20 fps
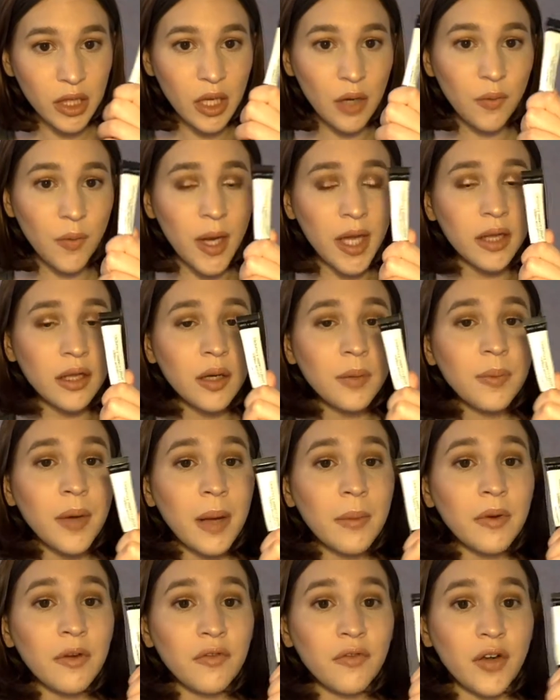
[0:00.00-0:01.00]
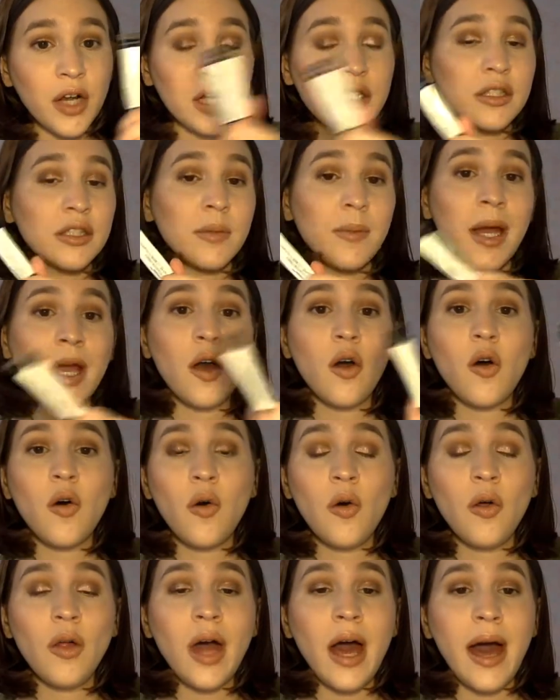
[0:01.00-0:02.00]
regular primer first to my
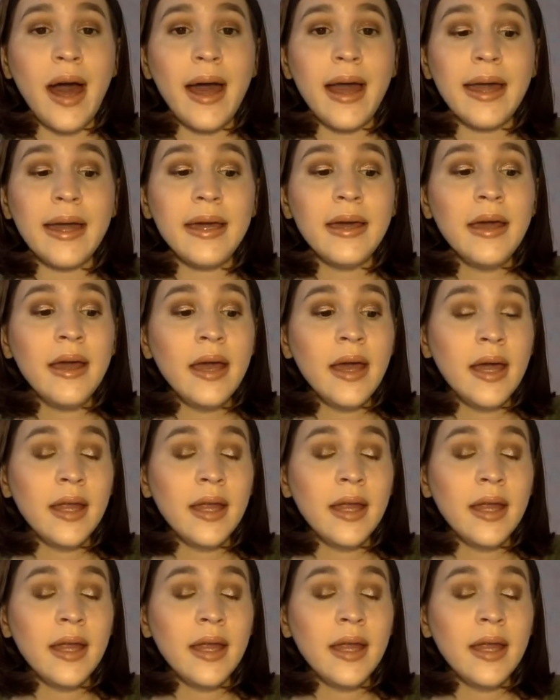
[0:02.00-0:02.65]
whole eye.